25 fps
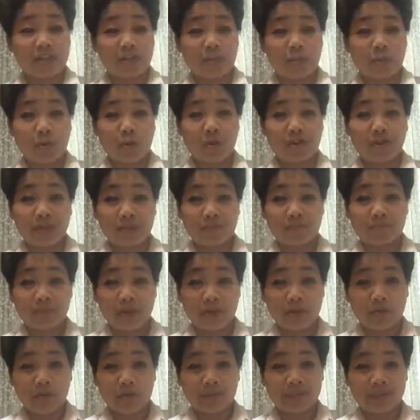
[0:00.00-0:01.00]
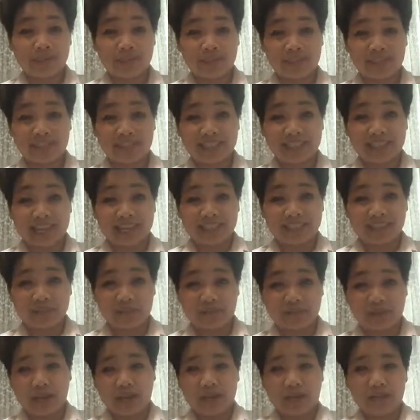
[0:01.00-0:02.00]
shortcut my way to success,
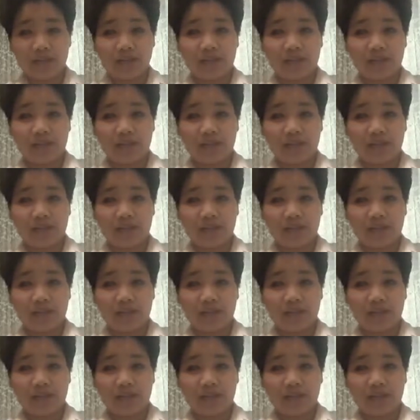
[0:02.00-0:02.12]
right?